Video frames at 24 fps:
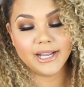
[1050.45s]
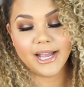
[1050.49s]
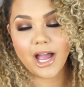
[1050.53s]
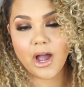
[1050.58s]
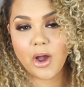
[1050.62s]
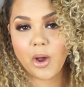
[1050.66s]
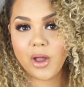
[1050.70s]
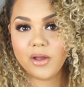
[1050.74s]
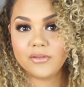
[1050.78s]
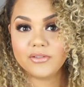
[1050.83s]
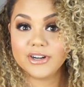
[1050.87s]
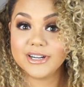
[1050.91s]

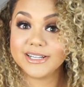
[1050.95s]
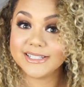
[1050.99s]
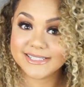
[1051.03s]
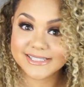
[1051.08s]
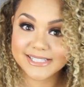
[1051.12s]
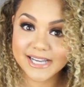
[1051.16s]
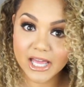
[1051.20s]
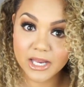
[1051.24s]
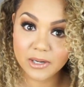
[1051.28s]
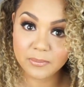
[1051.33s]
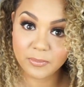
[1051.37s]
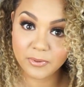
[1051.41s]
However, it's
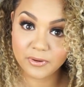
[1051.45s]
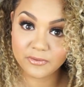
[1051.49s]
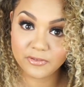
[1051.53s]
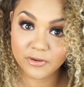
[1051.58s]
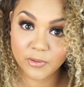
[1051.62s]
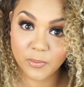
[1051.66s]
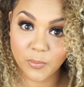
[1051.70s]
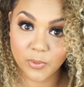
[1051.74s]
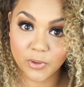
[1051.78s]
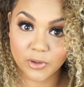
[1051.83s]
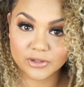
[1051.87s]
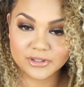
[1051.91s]
not a
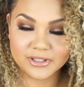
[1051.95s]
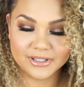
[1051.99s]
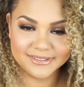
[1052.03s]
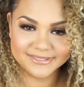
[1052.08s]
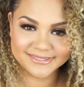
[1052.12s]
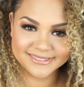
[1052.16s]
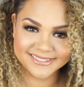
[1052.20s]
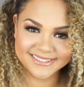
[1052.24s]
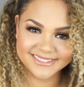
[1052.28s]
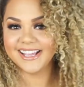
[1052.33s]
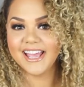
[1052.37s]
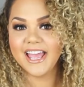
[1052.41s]
perfect world.
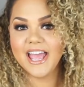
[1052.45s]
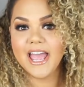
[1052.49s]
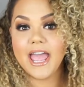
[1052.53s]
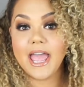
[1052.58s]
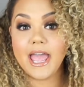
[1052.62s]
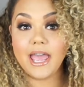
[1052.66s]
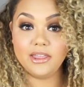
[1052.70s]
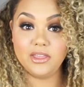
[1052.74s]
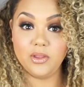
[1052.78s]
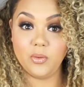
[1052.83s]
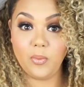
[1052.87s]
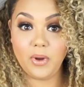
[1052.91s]

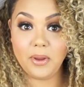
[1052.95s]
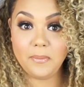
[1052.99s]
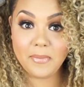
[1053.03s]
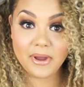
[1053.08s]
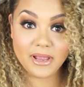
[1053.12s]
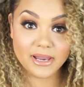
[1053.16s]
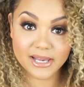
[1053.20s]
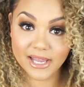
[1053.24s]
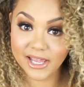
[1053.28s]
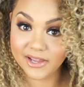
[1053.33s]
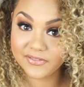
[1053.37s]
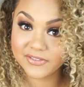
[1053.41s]
And the way
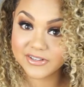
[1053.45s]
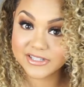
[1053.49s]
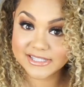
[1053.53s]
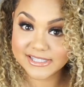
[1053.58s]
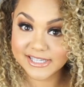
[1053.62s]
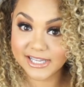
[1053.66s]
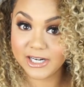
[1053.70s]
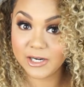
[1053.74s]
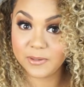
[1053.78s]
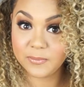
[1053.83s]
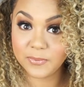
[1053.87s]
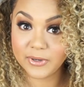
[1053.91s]
my life is set up